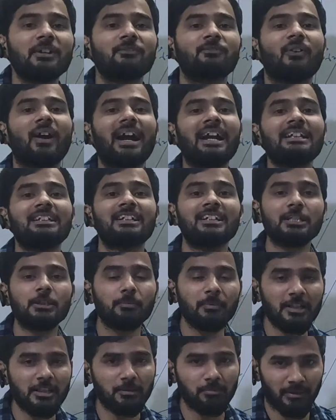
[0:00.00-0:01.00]
defined the
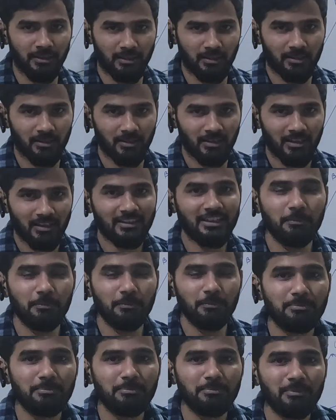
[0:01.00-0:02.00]
displacement? The
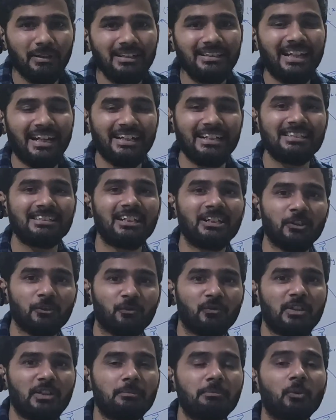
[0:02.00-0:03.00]
displacement, that is the
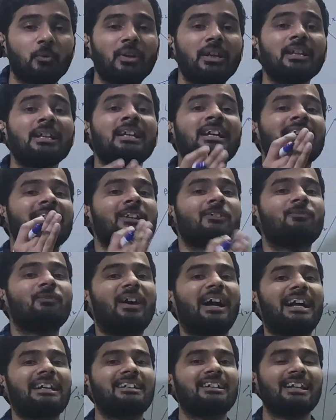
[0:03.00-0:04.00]
difference between the
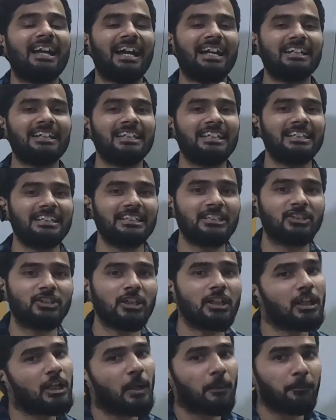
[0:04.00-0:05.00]
final and the initial